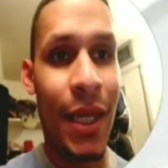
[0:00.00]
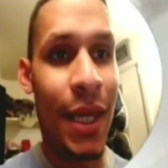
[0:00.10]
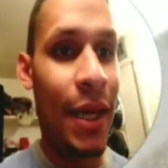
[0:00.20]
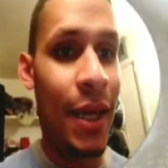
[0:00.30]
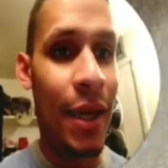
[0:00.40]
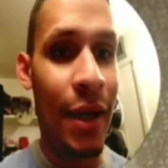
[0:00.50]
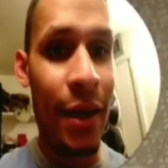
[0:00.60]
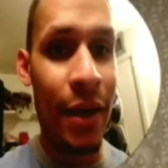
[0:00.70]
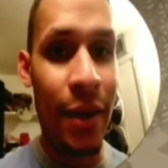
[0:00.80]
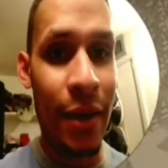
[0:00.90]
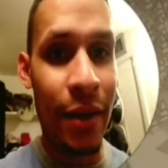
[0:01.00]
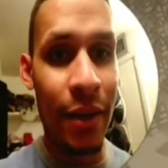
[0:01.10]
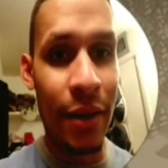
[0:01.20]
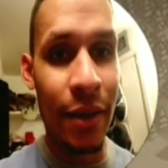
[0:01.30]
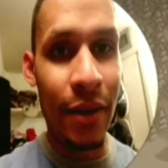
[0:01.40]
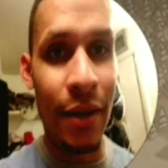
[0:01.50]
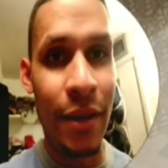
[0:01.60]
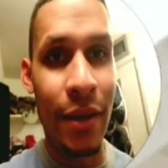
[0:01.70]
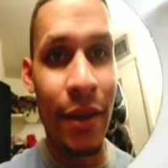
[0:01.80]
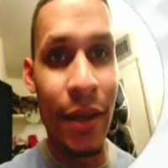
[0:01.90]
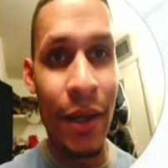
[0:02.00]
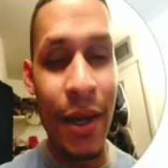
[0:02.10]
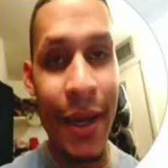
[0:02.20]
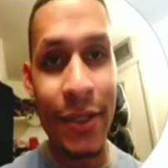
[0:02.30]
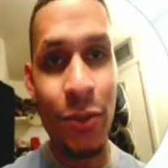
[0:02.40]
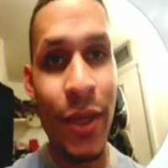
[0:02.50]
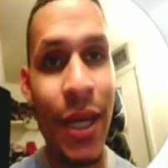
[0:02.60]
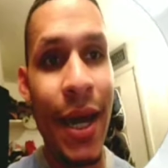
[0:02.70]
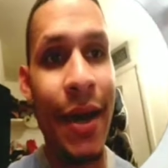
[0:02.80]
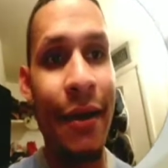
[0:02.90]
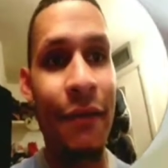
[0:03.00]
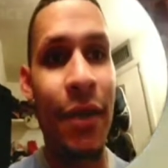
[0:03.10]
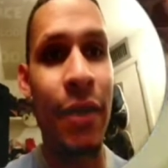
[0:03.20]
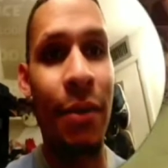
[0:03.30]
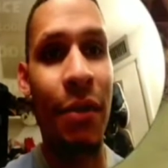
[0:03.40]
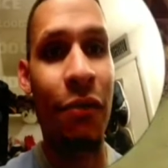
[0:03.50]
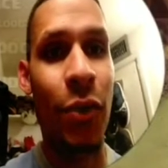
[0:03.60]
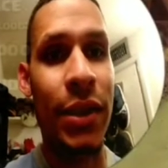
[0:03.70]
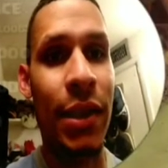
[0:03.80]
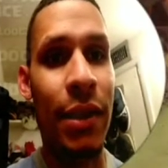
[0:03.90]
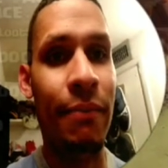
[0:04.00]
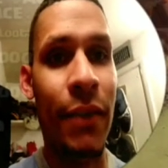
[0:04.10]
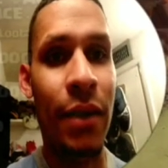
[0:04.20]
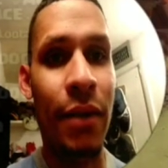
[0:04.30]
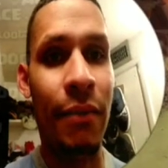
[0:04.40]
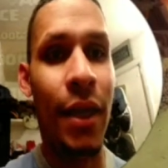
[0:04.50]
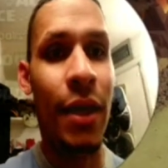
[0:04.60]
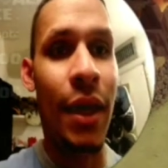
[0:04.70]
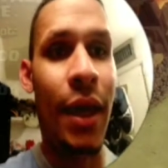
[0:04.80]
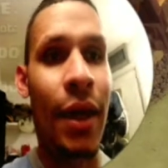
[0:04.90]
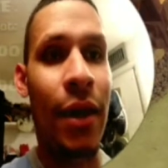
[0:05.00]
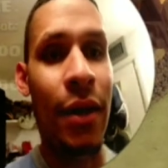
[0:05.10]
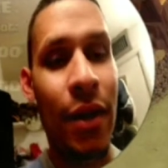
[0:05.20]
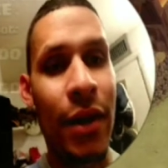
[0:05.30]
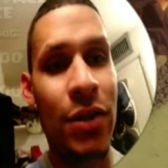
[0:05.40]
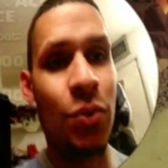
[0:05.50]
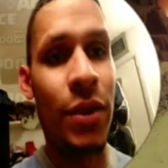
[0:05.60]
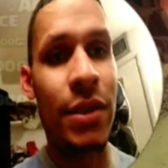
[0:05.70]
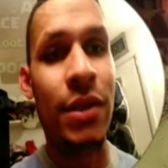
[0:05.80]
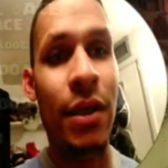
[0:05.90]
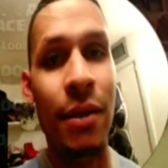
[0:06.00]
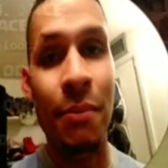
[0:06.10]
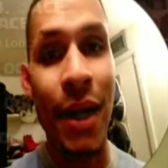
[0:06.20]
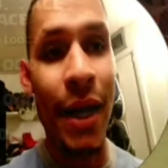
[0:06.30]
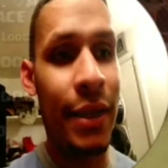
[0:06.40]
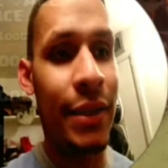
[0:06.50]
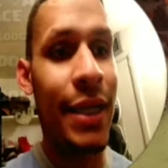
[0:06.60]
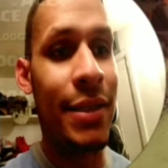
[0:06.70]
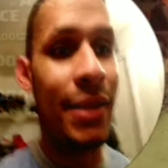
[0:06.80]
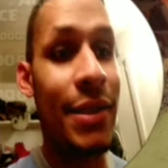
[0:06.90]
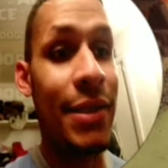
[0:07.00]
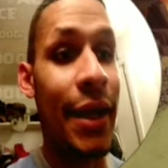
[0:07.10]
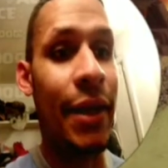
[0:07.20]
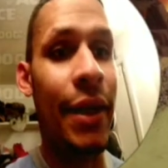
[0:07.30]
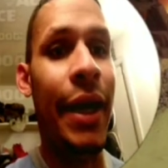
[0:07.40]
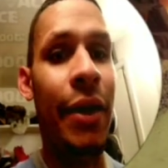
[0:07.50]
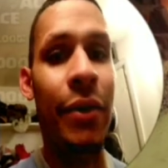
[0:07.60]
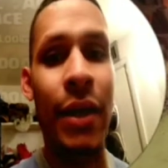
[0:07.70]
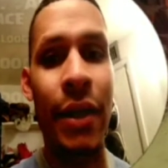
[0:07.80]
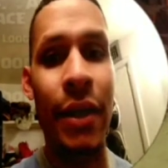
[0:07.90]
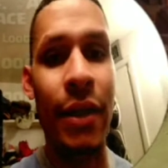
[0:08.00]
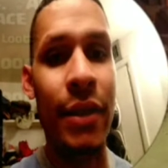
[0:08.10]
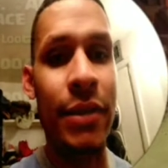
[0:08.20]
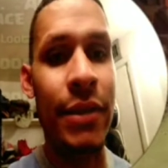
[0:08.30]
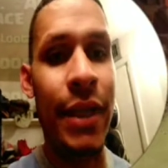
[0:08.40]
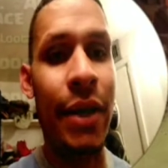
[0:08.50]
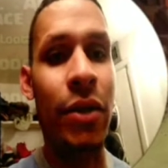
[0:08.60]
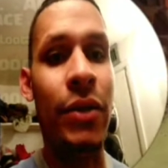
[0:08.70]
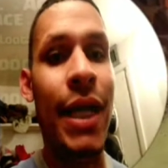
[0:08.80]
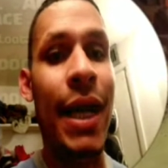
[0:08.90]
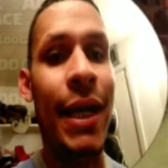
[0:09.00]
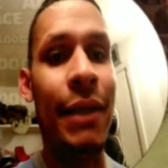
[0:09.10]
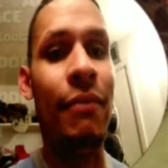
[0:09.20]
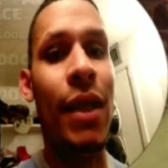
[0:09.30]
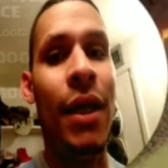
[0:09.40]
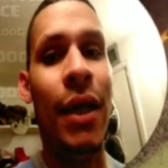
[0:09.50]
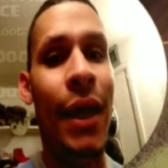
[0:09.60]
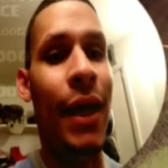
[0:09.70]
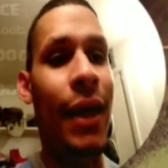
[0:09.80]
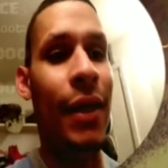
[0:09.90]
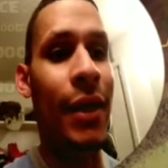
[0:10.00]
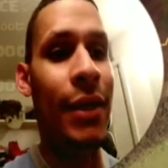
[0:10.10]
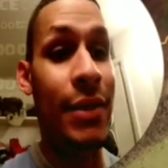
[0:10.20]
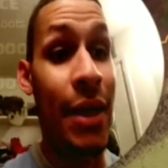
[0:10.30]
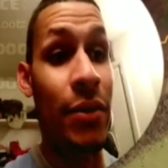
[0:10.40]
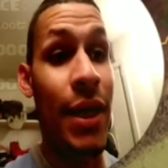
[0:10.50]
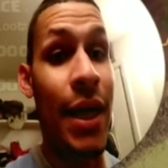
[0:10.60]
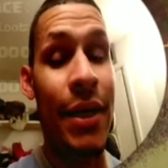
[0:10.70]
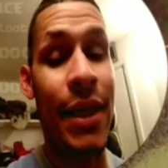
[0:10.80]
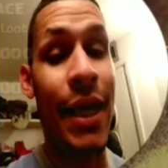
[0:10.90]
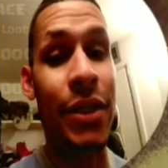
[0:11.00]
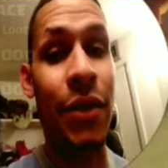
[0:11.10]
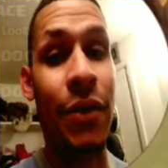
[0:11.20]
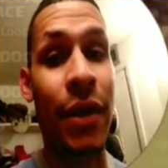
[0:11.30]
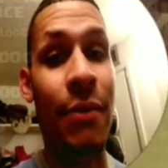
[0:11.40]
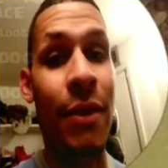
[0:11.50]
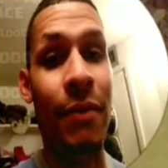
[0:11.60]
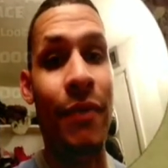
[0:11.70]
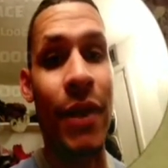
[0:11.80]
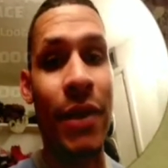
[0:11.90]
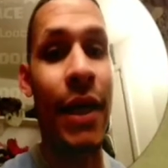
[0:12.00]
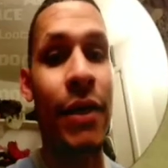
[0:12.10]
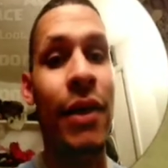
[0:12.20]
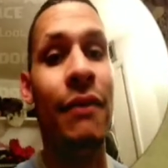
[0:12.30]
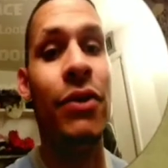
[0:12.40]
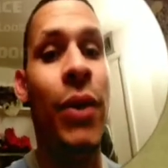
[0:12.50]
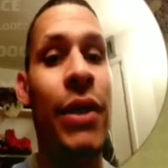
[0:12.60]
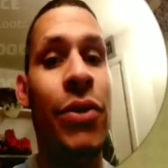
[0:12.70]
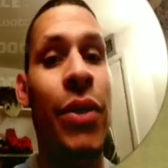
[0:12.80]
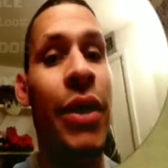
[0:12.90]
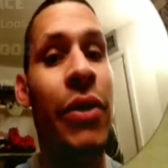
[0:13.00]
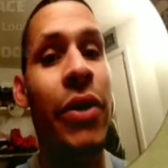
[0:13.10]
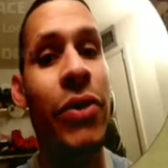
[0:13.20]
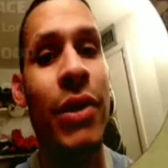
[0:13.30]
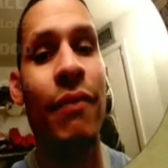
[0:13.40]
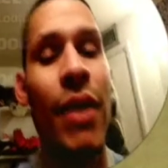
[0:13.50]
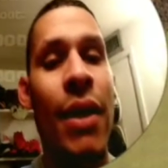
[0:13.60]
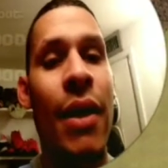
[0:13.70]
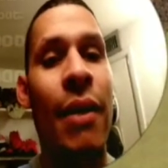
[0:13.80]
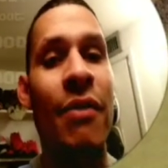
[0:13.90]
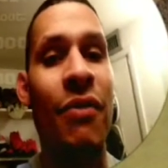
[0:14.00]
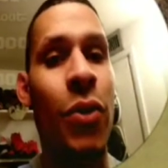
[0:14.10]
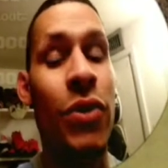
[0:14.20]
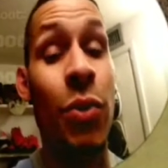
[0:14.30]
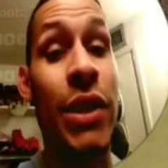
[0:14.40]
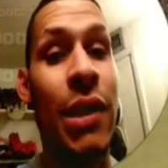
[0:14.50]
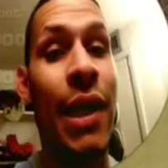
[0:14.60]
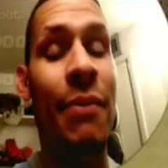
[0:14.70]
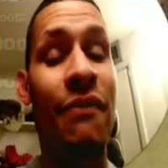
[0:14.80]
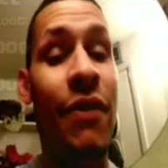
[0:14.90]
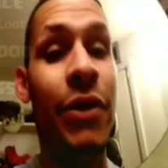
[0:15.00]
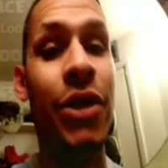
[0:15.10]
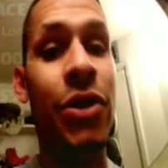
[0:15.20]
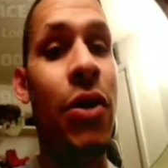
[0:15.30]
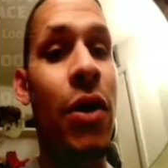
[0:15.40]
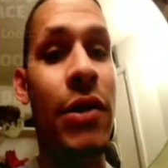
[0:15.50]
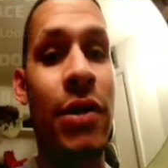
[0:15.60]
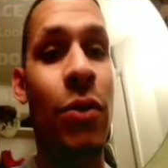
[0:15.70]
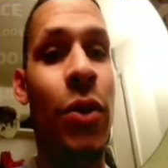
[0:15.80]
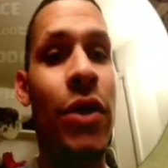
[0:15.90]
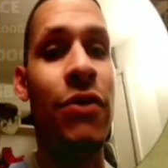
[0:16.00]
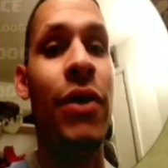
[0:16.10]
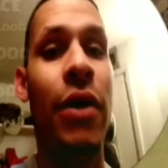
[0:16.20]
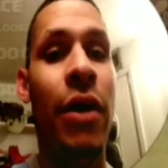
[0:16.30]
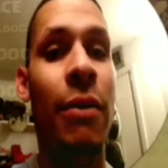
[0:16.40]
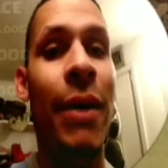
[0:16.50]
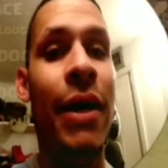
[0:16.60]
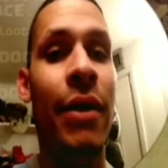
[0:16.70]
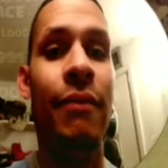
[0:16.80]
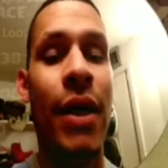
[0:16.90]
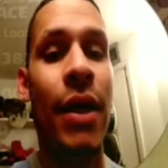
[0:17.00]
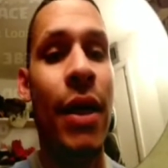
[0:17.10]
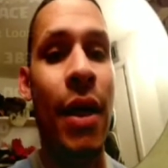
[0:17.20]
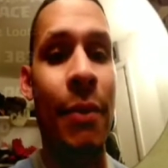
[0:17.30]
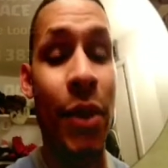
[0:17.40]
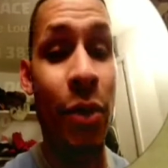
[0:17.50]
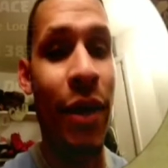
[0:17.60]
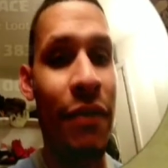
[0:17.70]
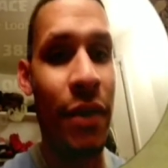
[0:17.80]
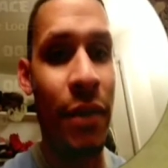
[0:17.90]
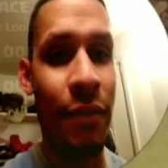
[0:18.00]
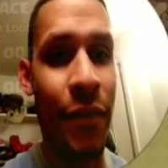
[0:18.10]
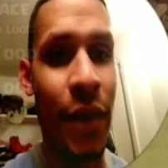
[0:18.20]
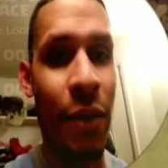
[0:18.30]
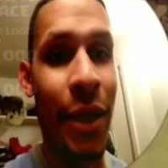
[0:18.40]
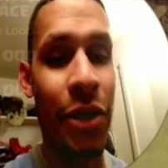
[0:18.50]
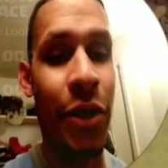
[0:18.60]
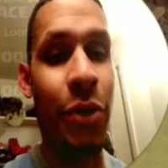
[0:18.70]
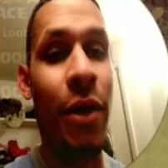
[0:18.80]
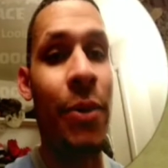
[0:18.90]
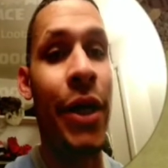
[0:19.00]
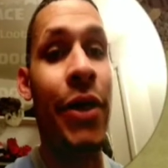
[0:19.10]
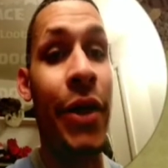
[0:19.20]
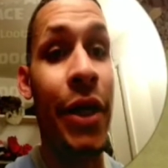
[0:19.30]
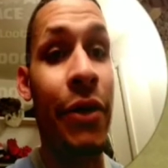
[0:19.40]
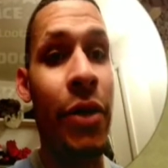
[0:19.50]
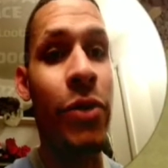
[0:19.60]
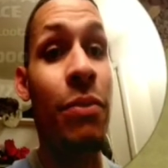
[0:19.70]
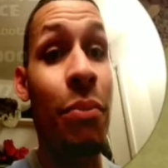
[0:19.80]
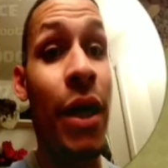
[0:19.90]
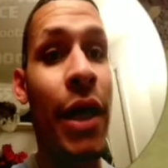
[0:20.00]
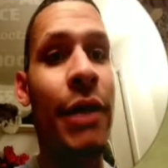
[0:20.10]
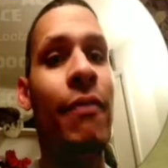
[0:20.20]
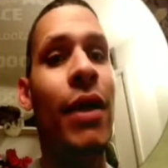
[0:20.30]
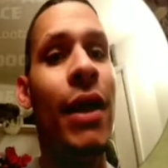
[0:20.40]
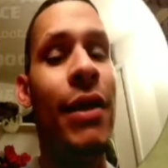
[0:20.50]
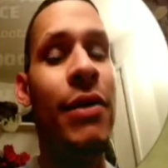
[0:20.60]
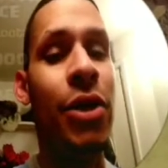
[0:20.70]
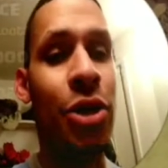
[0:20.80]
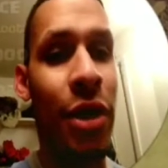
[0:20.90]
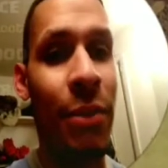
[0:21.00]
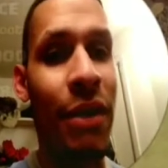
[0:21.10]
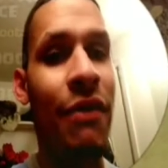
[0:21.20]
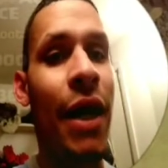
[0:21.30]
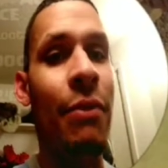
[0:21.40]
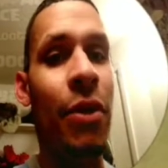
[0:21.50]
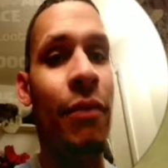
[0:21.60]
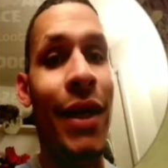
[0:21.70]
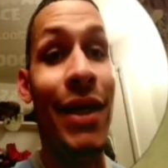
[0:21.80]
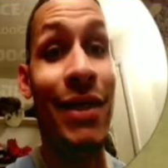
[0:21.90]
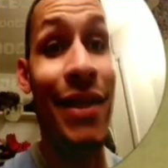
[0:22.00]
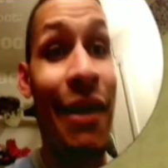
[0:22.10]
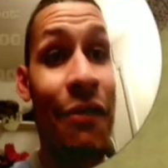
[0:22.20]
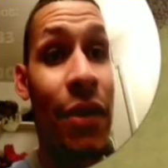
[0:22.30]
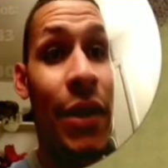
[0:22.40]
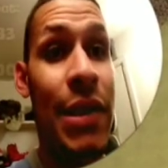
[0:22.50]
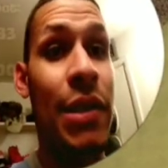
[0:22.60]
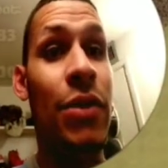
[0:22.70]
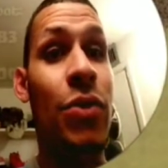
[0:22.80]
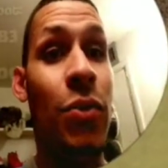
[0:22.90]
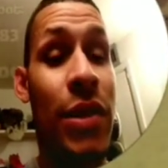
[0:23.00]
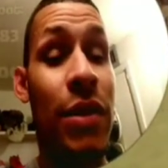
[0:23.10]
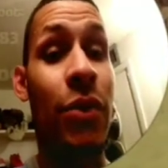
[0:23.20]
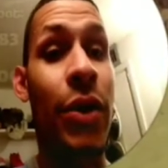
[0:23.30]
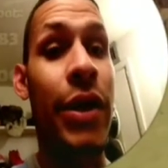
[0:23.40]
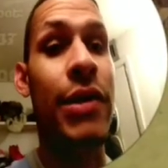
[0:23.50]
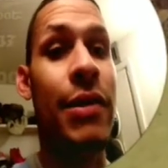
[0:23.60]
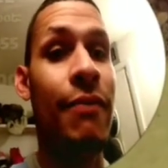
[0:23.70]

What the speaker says: And next we have their number 14, and this was done by Dennis's second account, his Town Hall 9, and his Town Hall 9 is actually on the come up. It's got level 22 heroes, of course Witch Slap, very strong, still works with the current meta. You do have to make sure you upgrade your heroes, but it is extremely viable and it definitely still works.